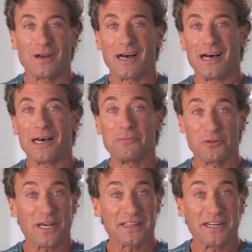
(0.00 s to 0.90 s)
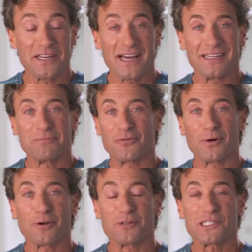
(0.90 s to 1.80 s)
Um, you take that at night
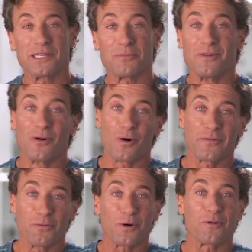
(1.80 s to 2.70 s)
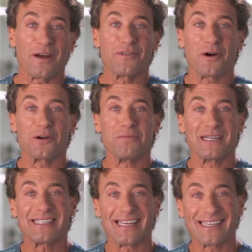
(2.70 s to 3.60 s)
before you go to sleep. Or if you work graveyard, you
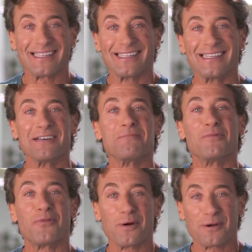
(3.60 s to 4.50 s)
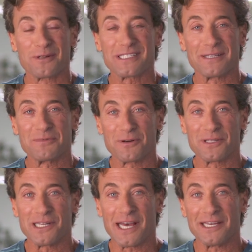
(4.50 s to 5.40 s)
might take it before you go to sleep during
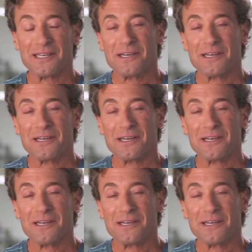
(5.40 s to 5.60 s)
the day.